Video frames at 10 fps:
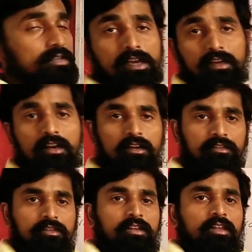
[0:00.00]
channel.
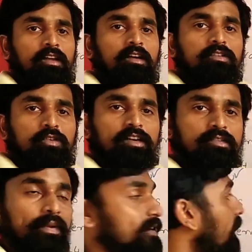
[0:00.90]
So
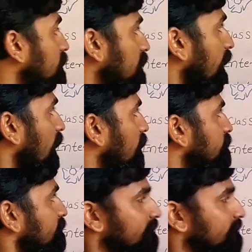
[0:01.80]
it's like Azaya,